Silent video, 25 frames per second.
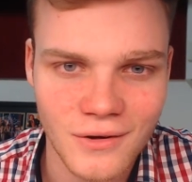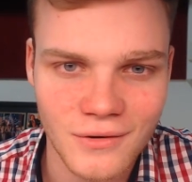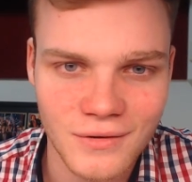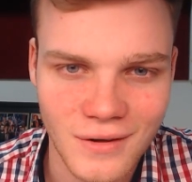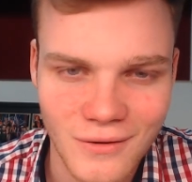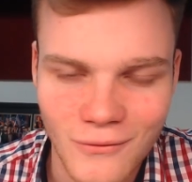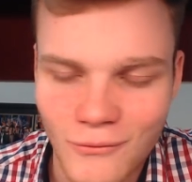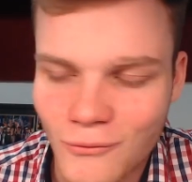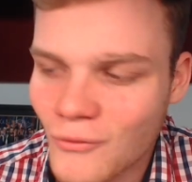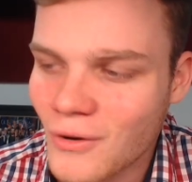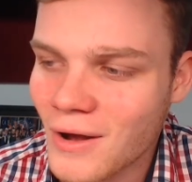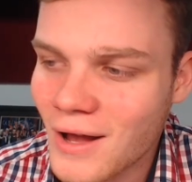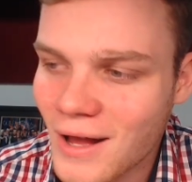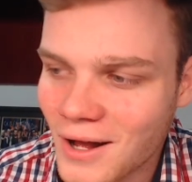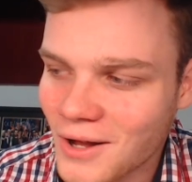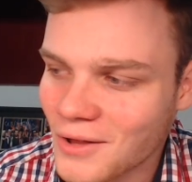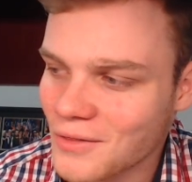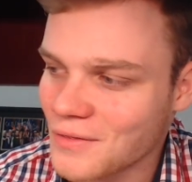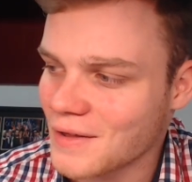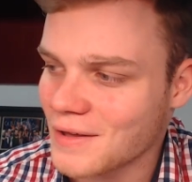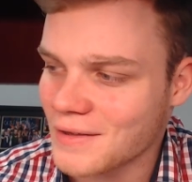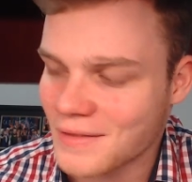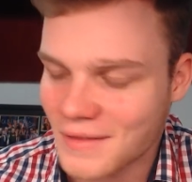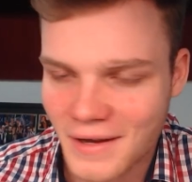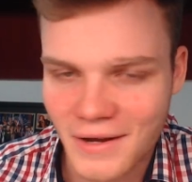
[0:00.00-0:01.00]
I was like, wow,
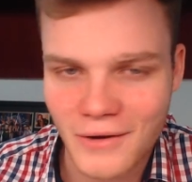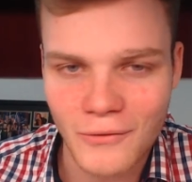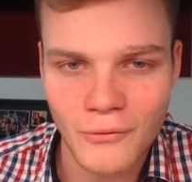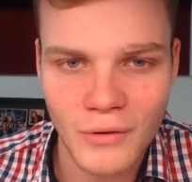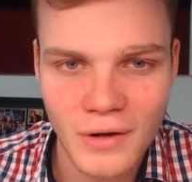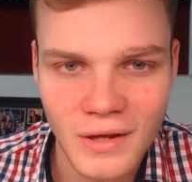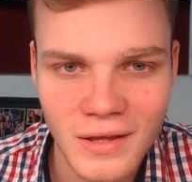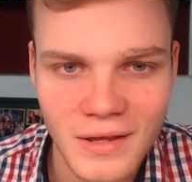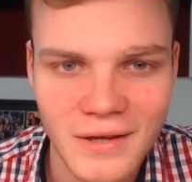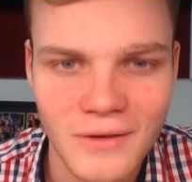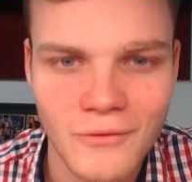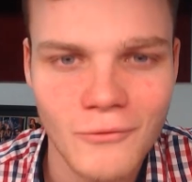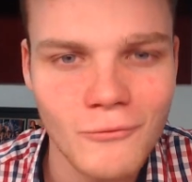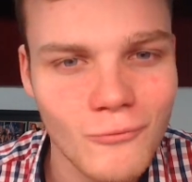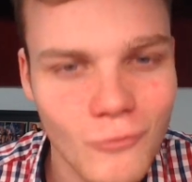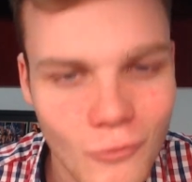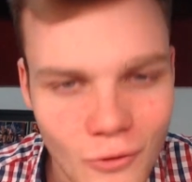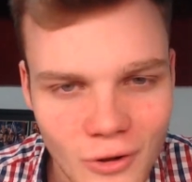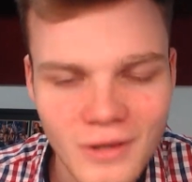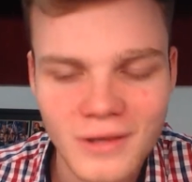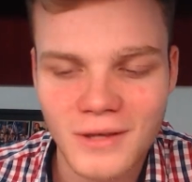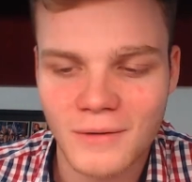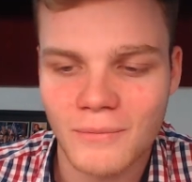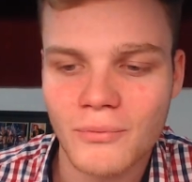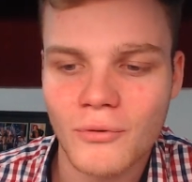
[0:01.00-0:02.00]
they are really,
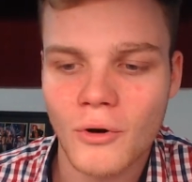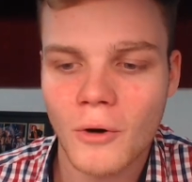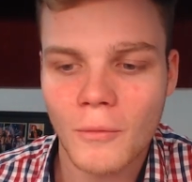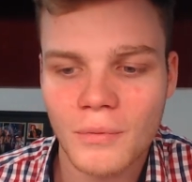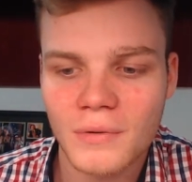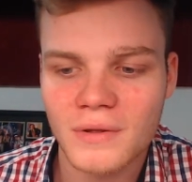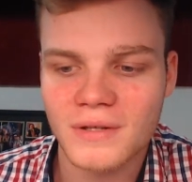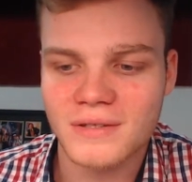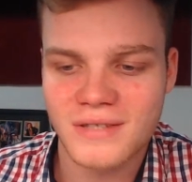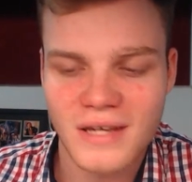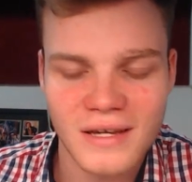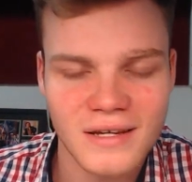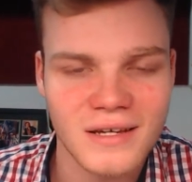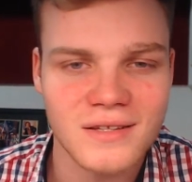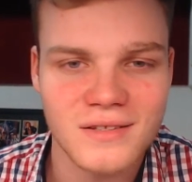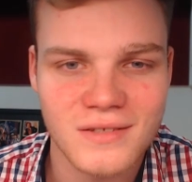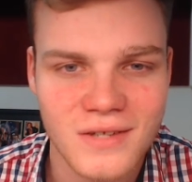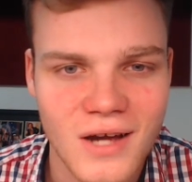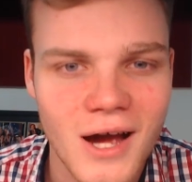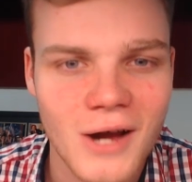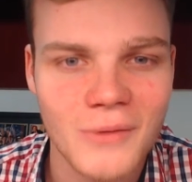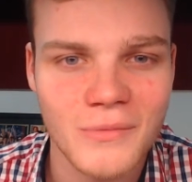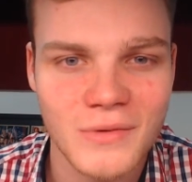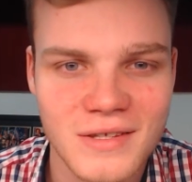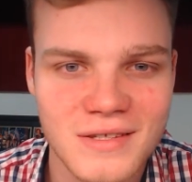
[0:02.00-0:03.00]
really properly taking
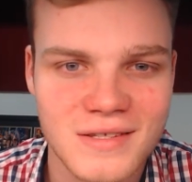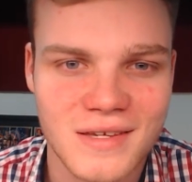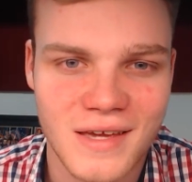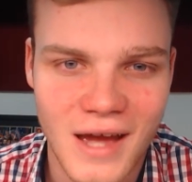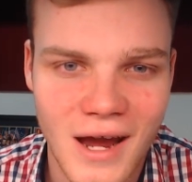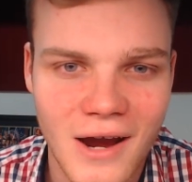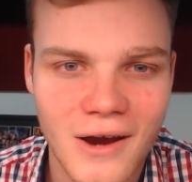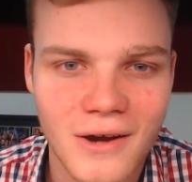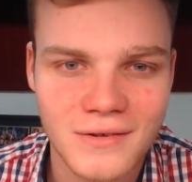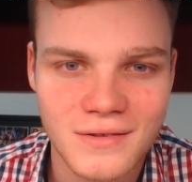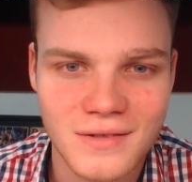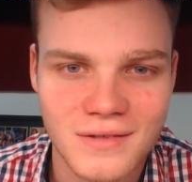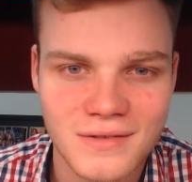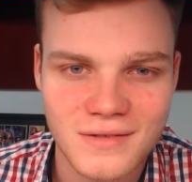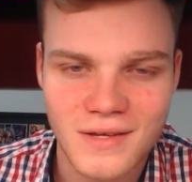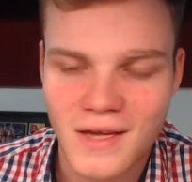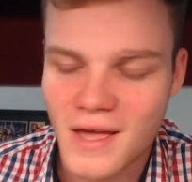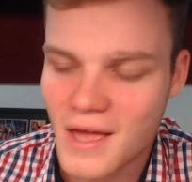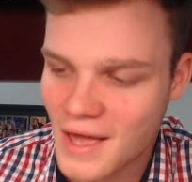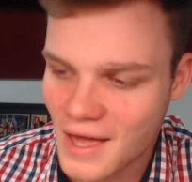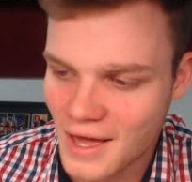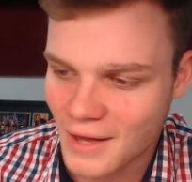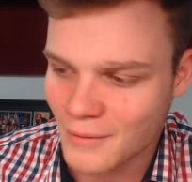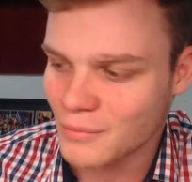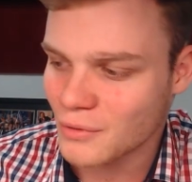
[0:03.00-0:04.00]
time with these characters
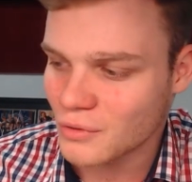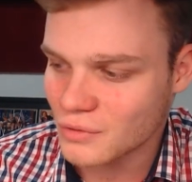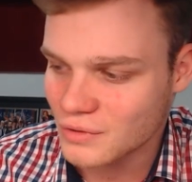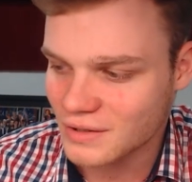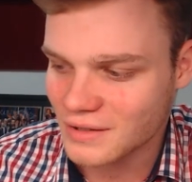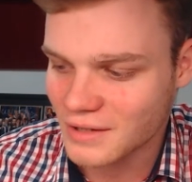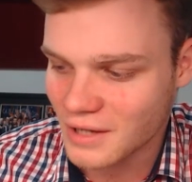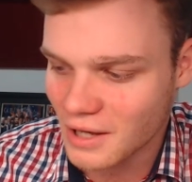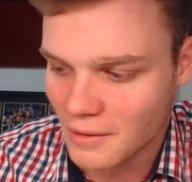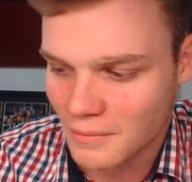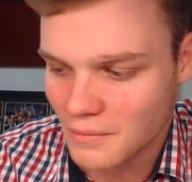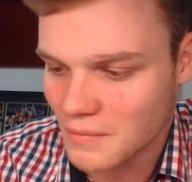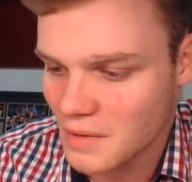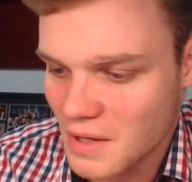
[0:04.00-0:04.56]
and building up,